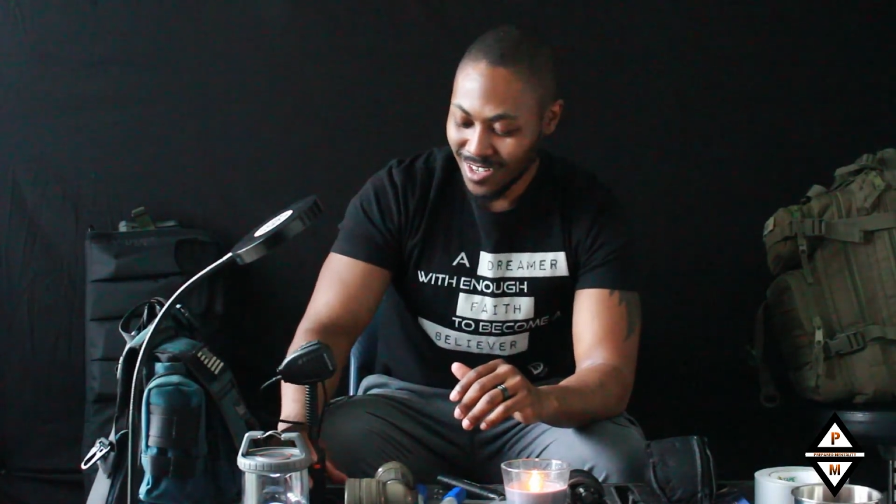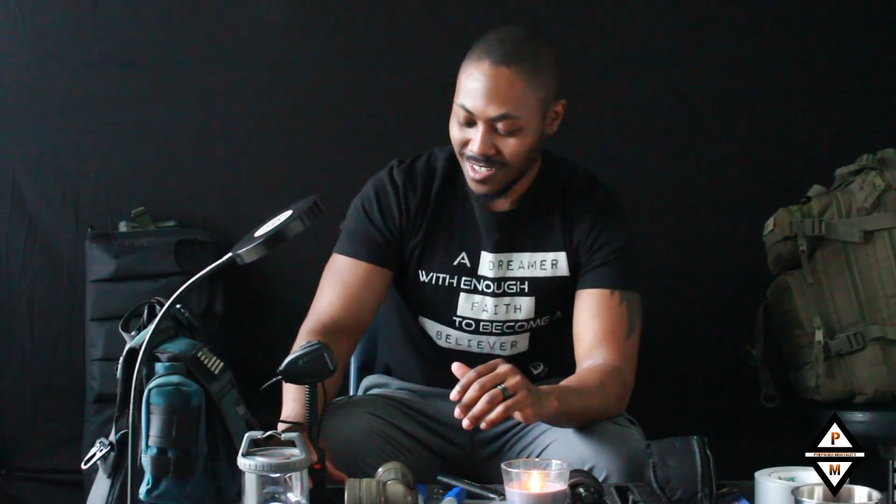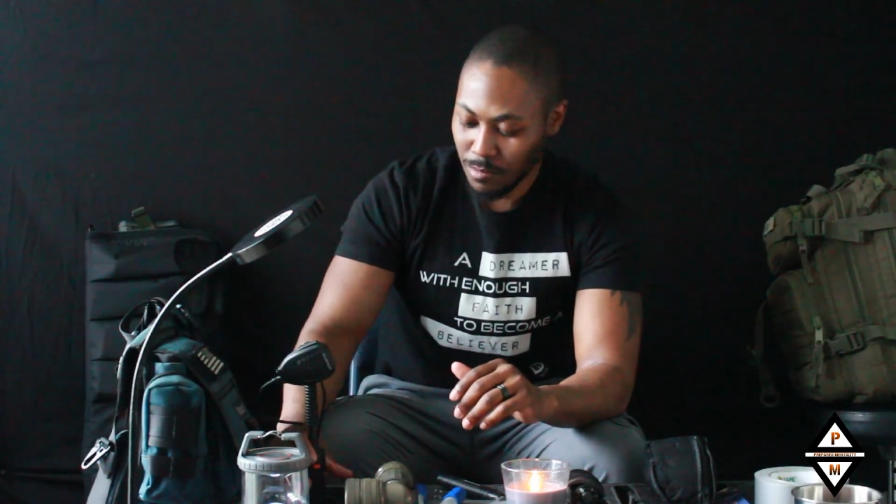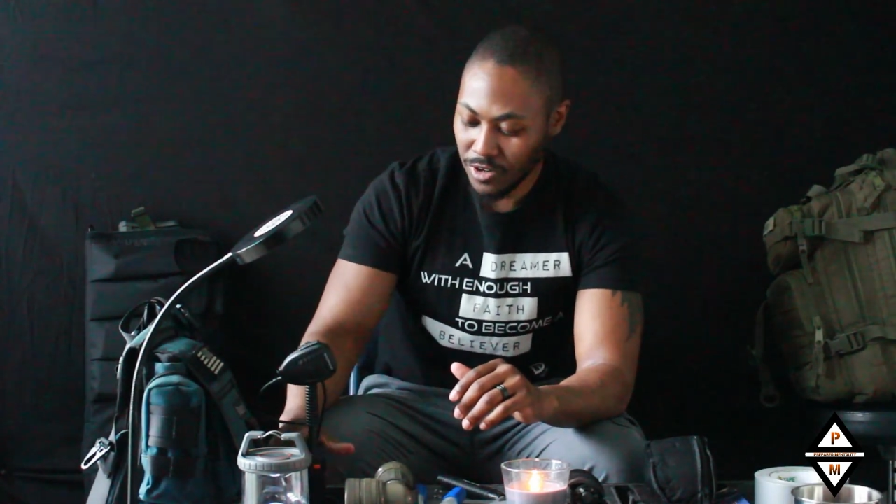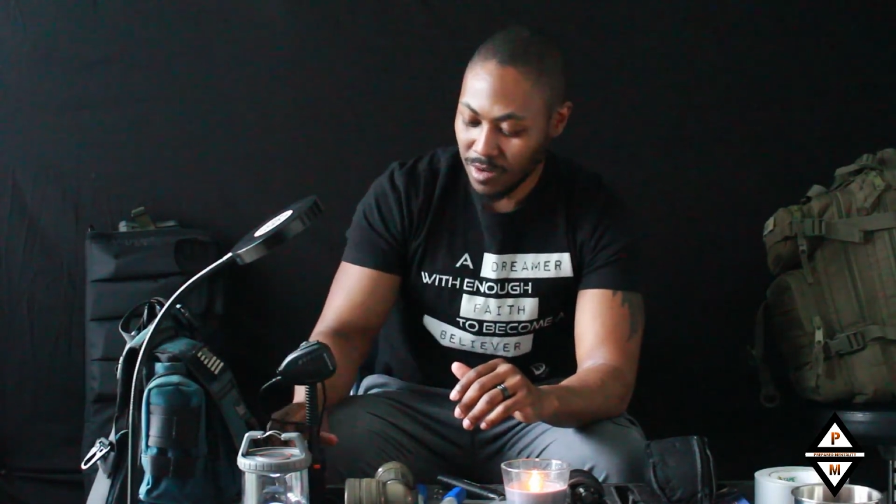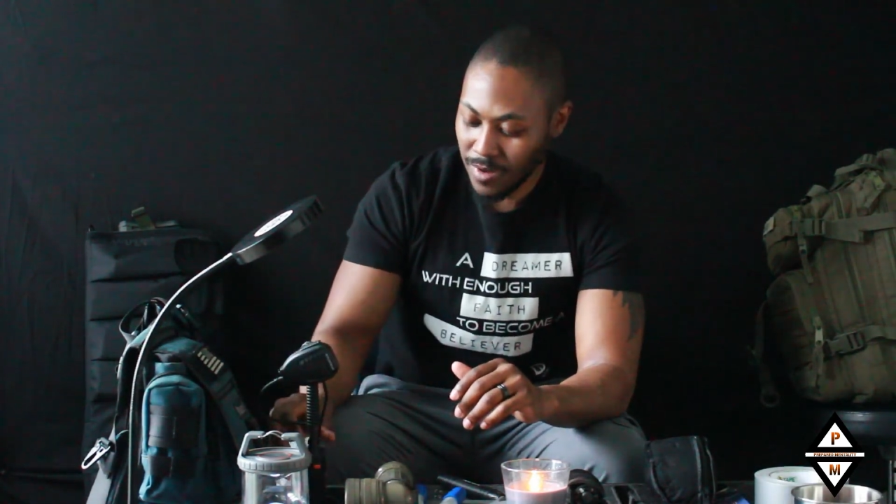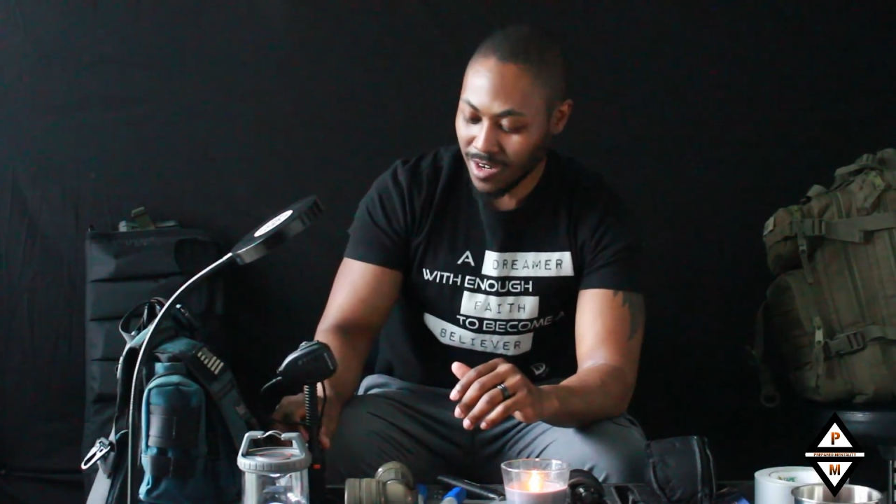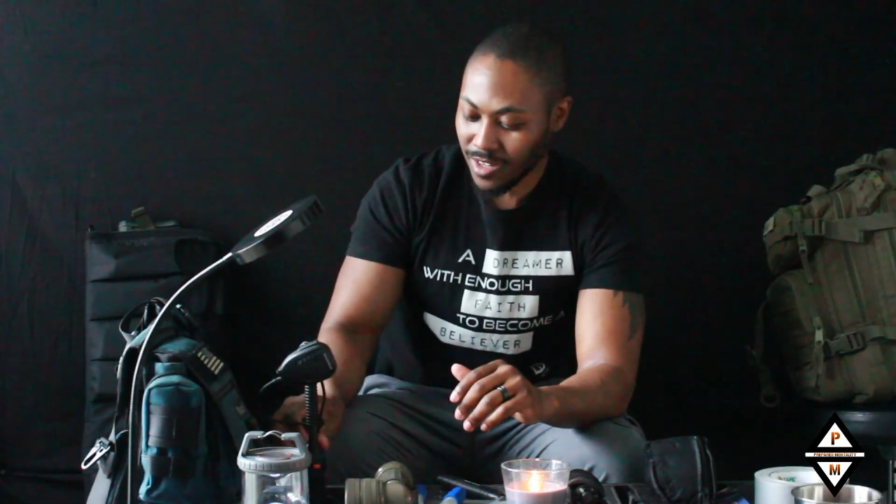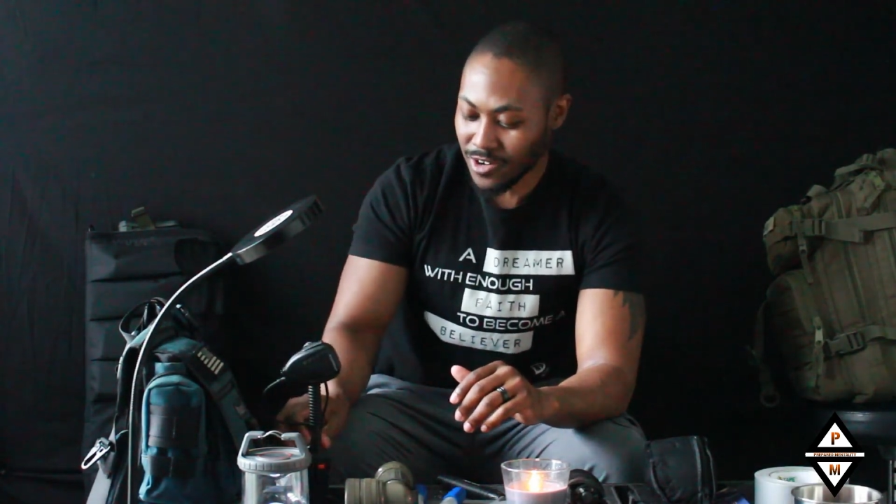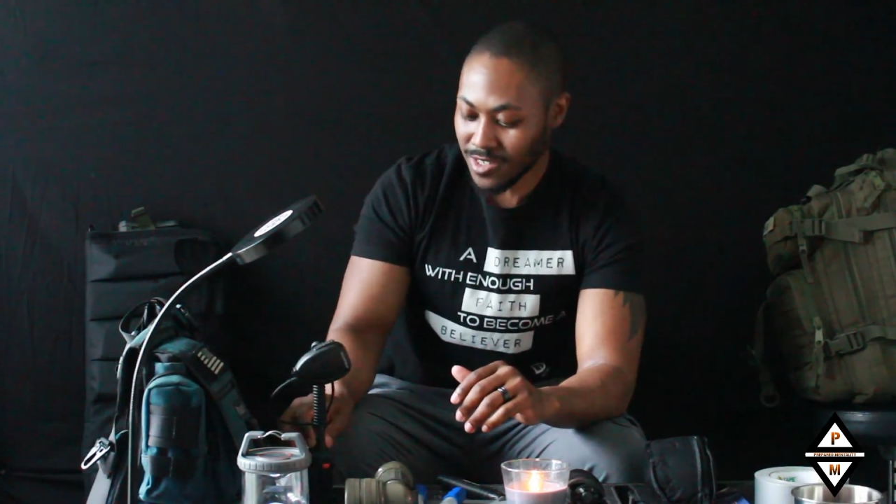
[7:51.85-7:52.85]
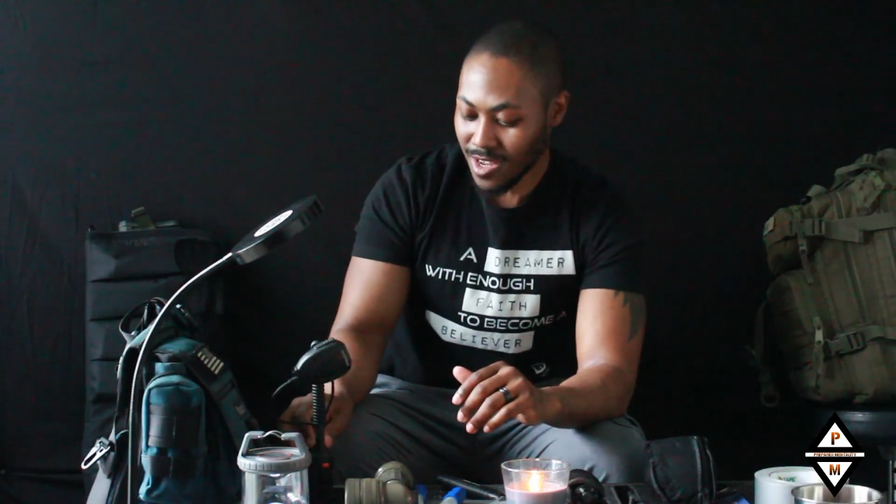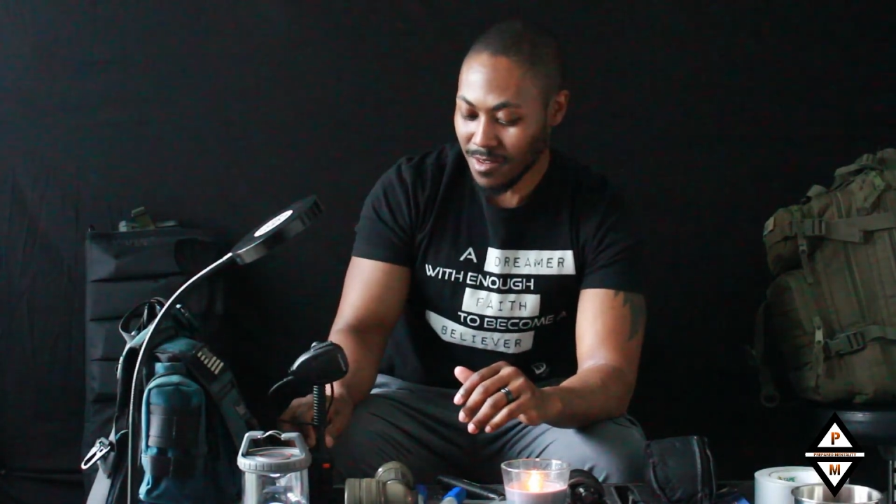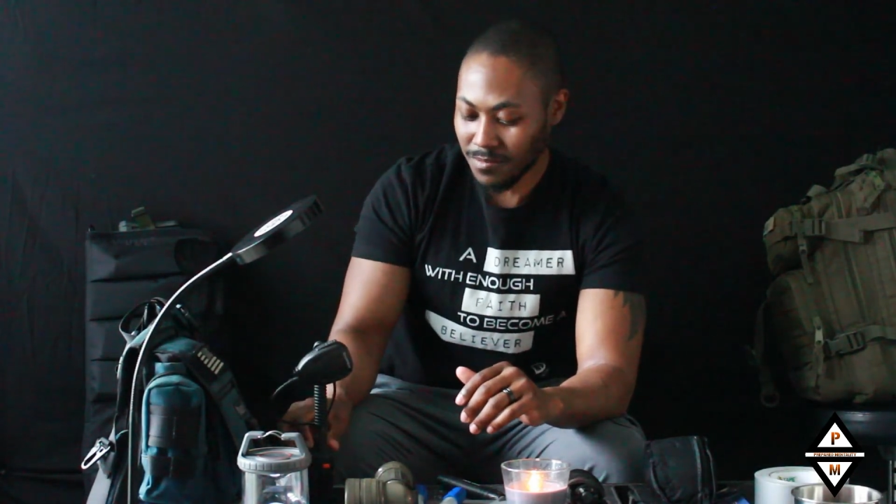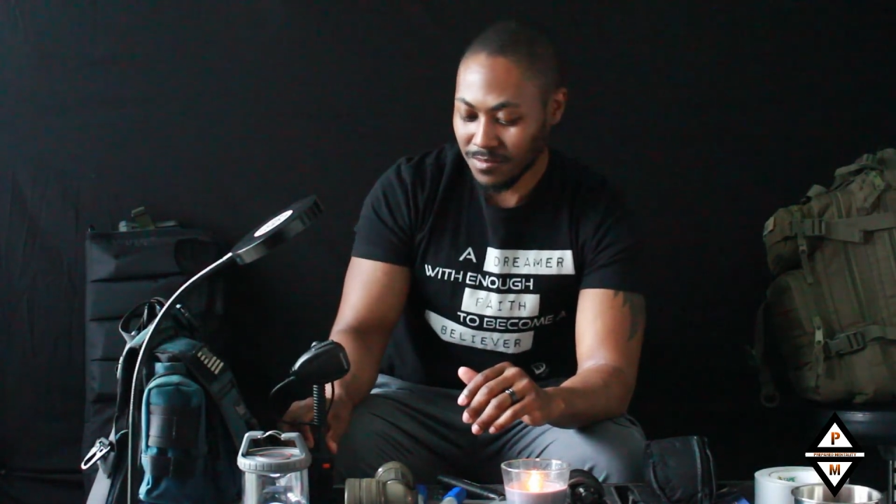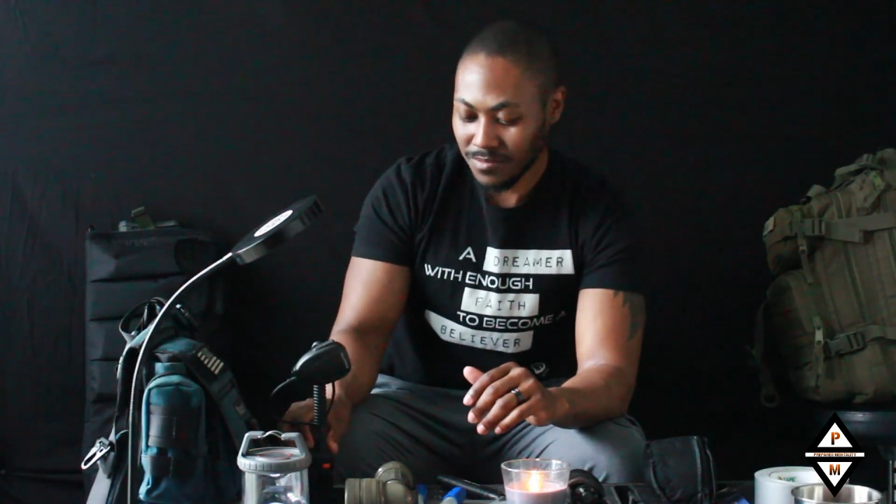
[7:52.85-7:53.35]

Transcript: to bring up at a later time.